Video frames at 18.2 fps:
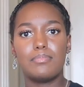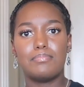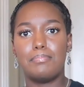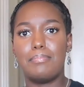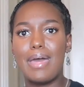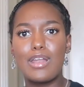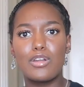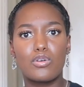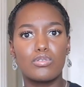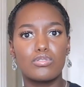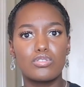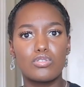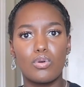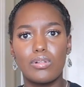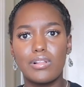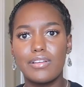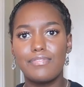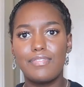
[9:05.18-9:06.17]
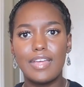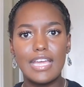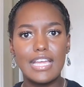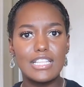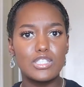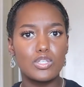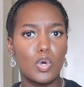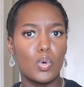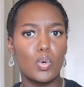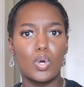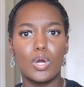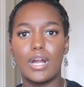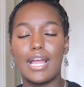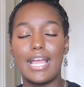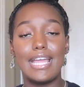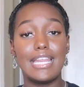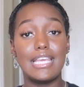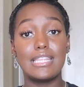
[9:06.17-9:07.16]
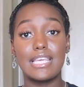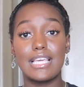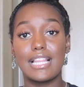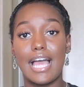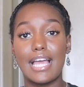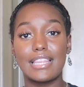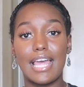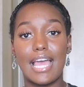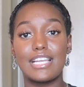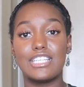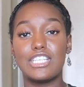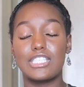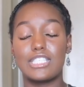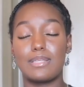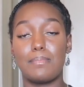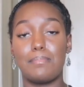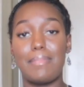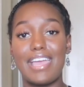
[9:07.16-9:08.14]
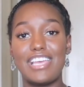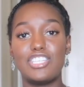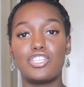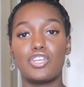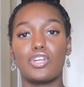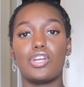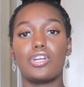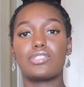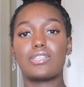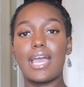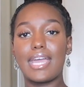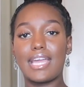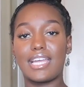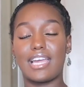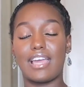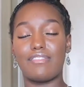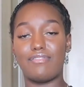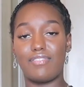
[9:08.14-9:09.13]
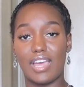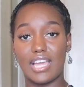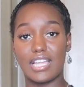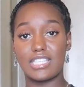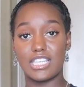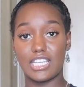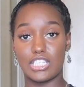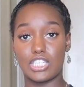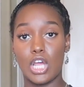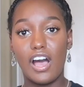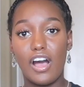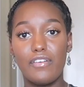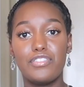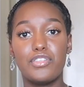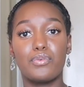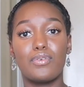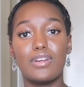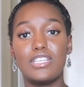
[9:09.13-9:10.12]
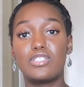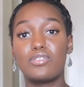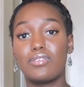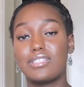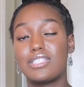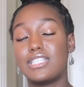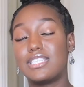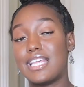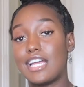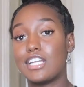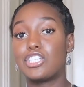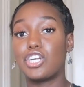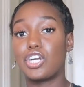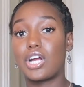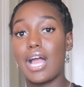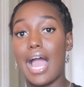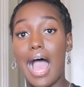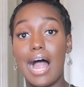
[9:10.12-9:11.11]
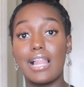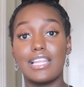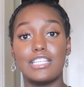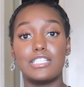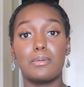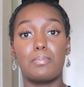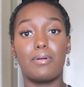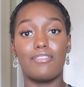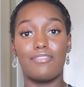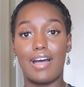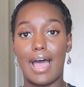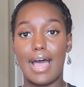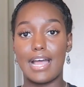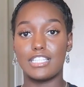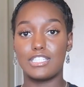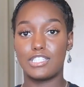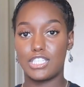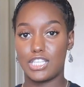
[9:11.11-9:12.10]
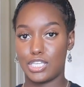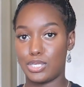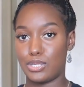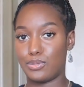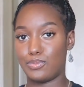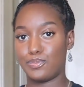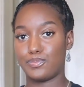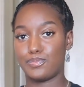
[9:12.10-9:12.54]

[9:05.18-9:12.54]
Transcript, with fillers: medical school events or anything like that. Just make sure you're taking advantage of the resources that your college provides to you.